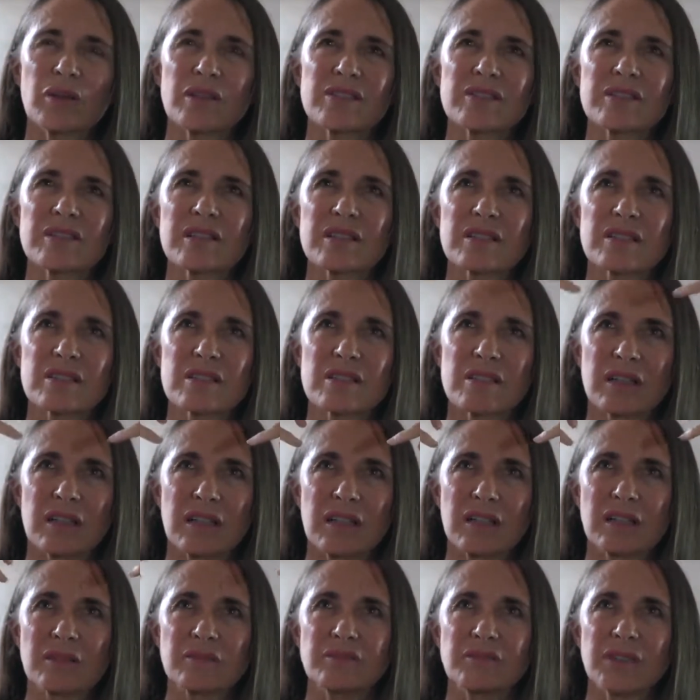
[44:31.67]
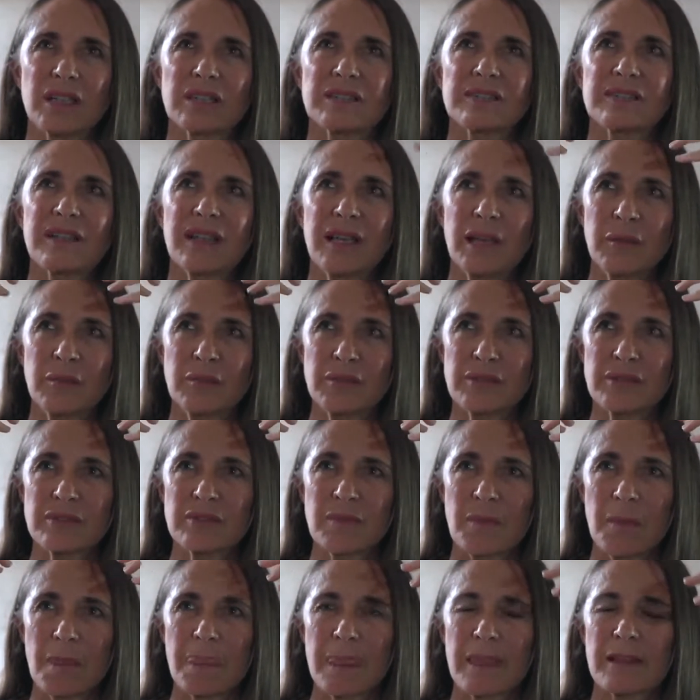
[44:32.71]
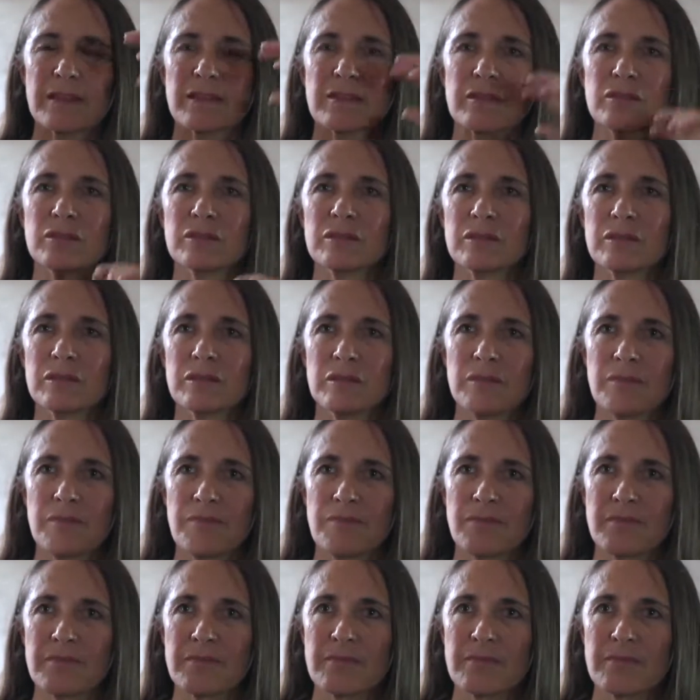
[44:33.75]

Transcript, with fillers: was this um, attempt to